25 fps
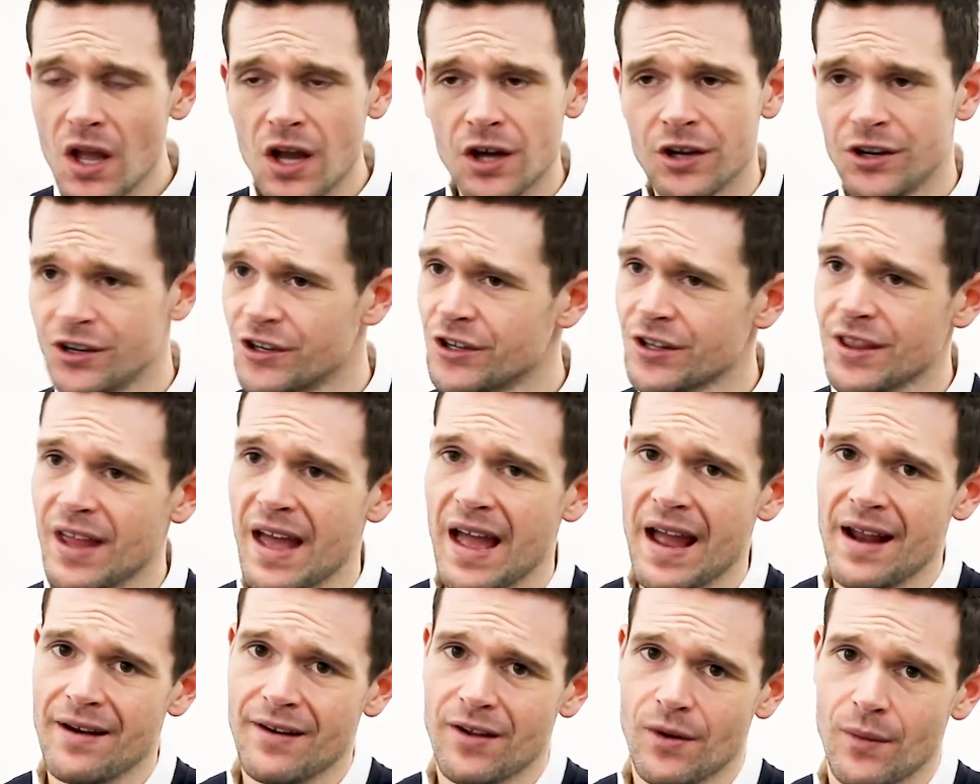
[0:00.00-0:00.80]
Another
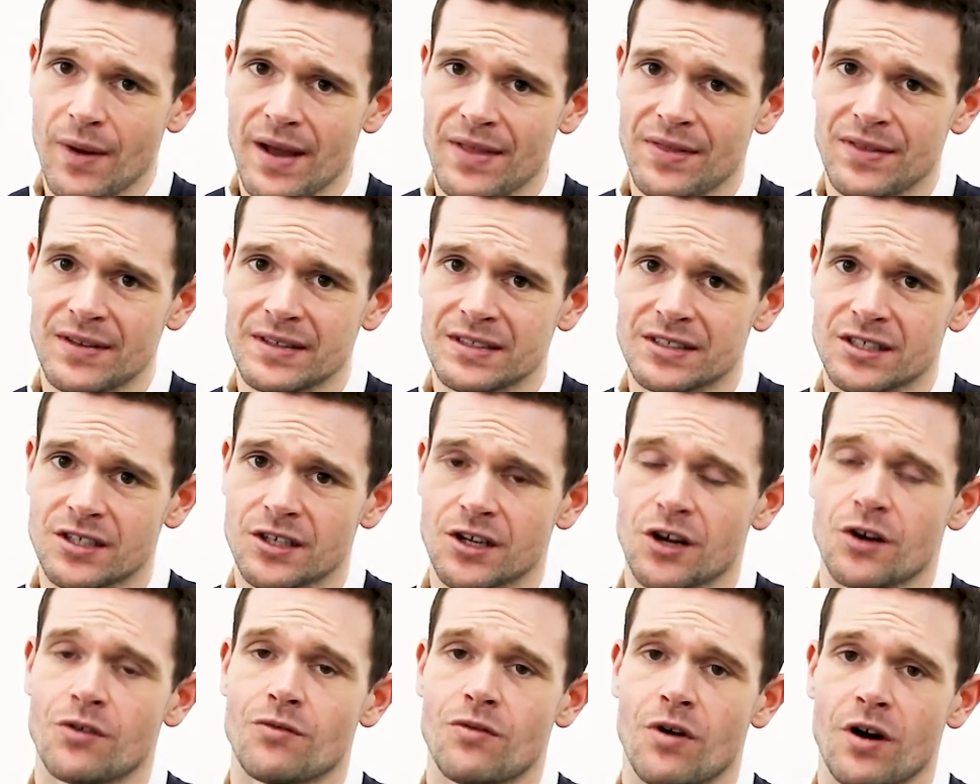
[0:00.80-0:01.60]
area where things
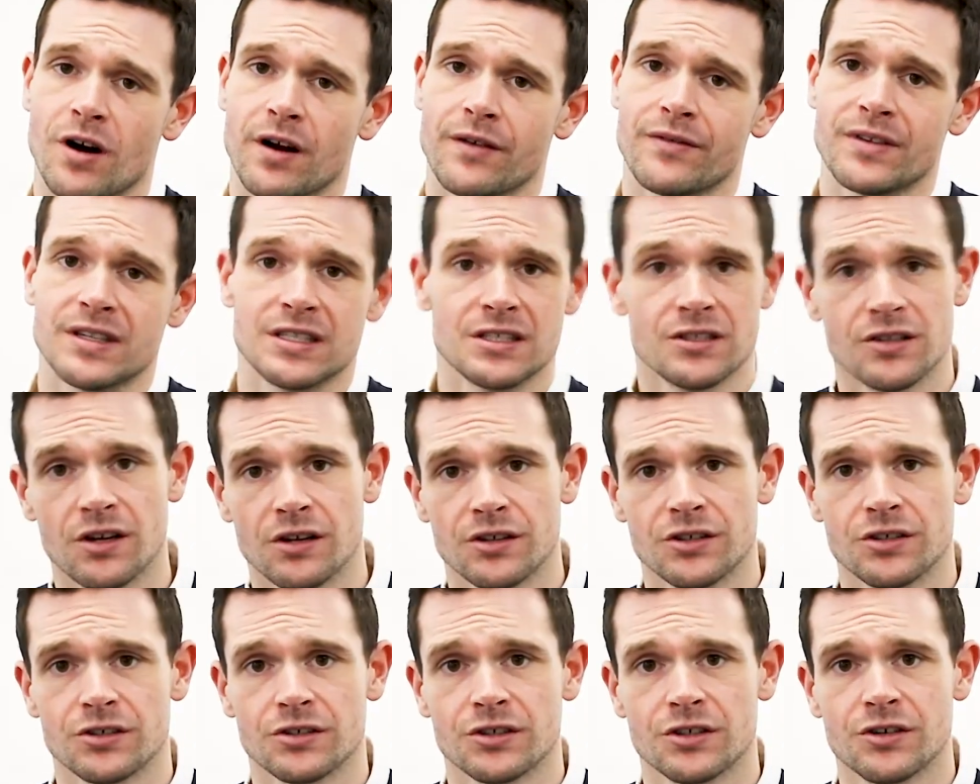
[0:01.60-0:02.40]
can go wrong if it's
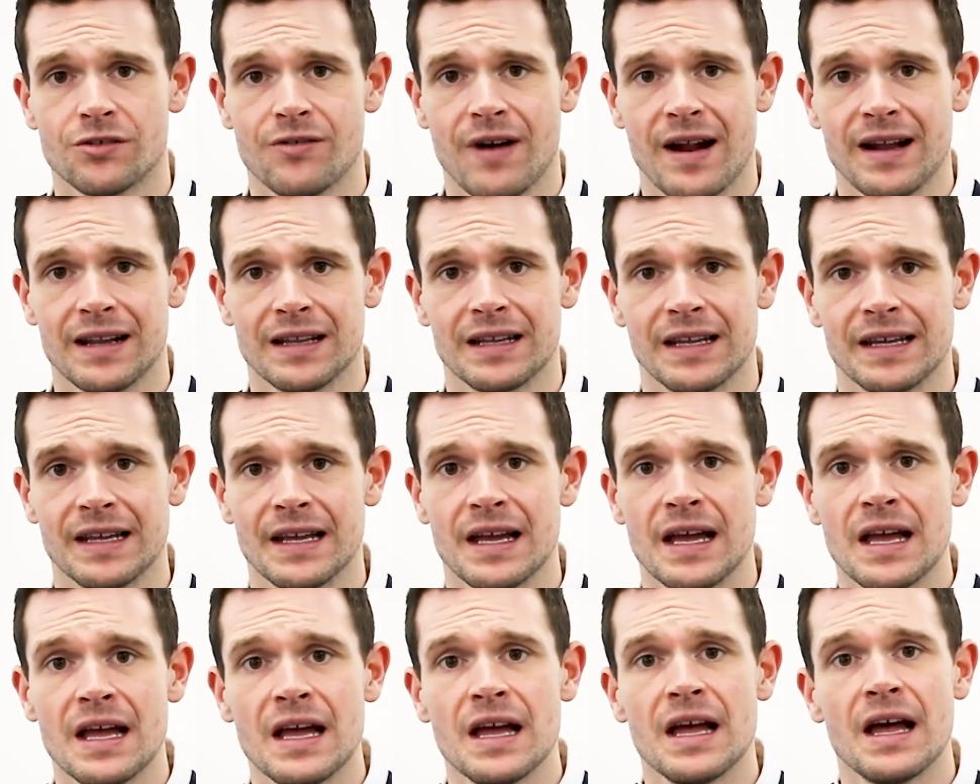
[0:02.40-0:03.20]
not done correctly.